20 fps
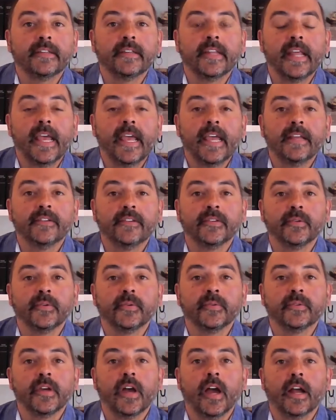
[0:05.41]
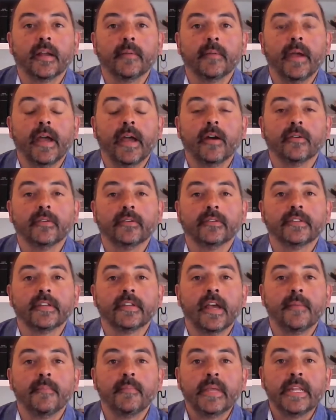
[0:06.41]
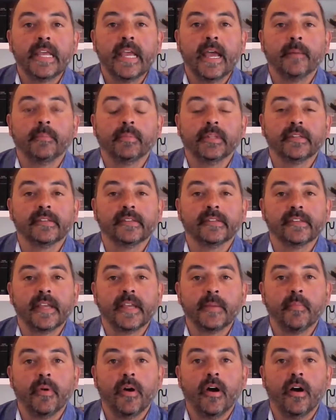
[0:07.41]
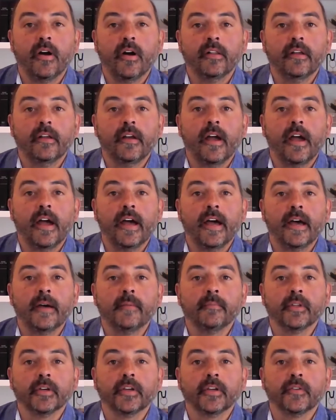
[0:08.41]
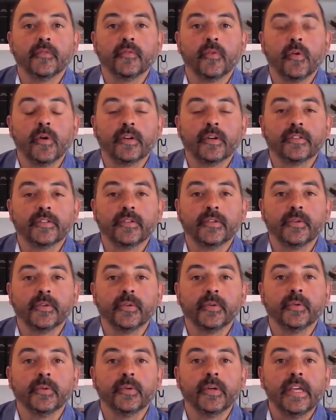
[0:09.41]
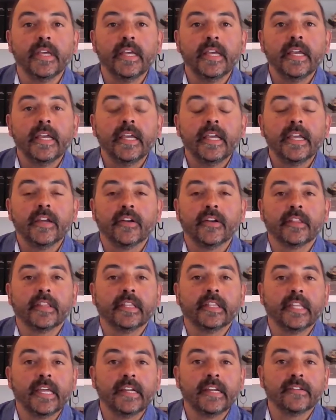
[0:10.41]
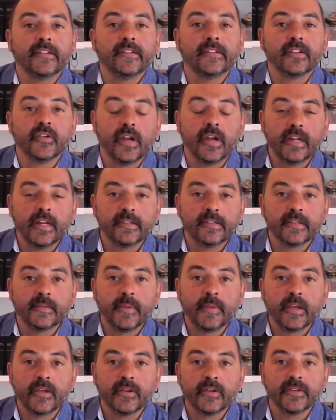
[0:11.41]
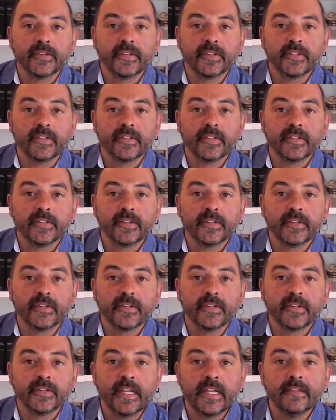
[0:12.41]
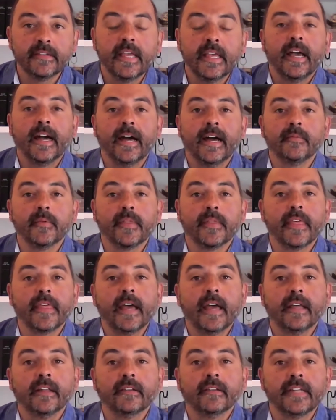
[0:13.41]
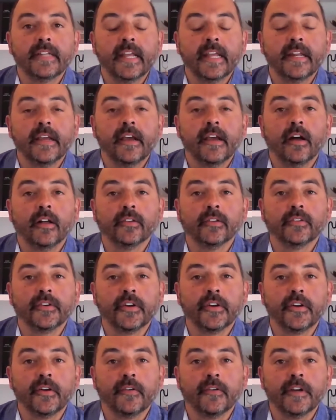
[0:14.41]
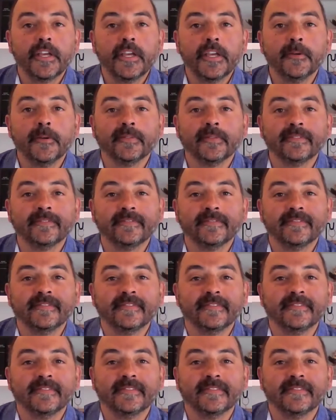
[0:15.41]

today to talk about Minneapolis-St. Paul. I'm looking forward to hearing the latest and greatest about your cities. With that, Tanya, I'll turn it over to you.